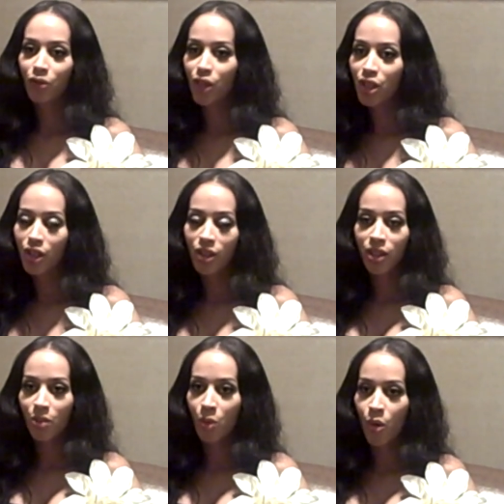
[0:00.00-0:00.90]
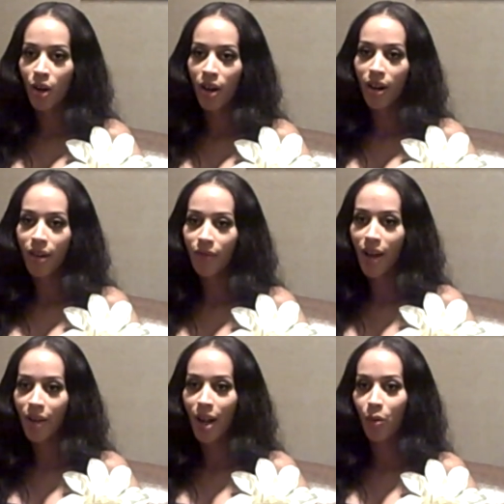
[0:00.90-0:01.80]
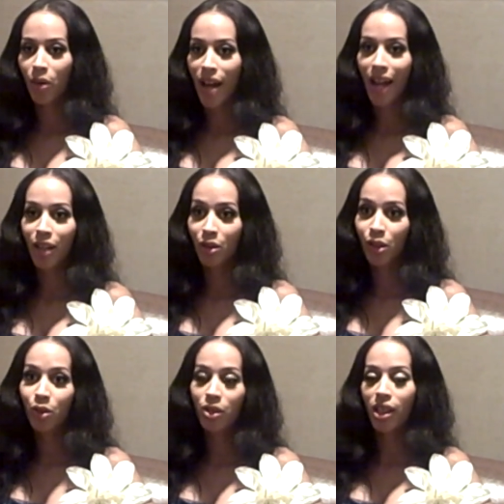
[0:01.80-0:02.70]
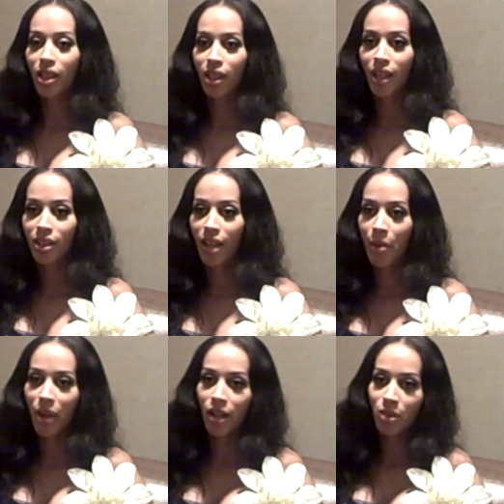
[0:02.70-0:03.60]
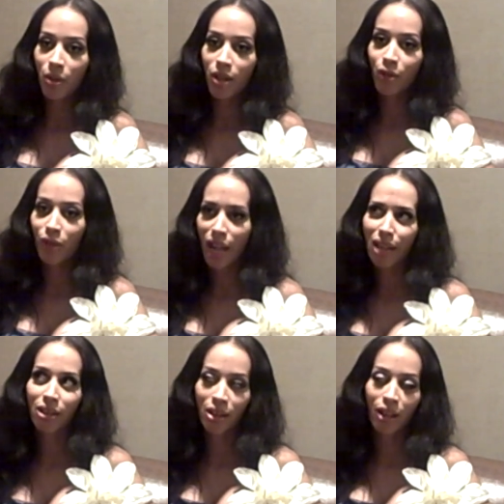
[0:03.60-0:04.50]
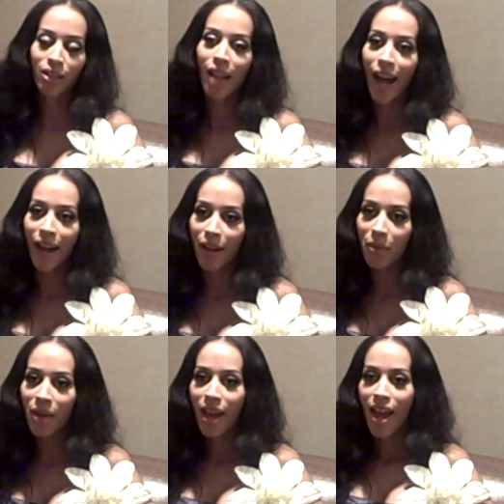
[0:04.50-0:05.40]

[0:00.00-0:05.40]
researched it more, found out what I can do, little teeny things, got my ears pierced for like the third time,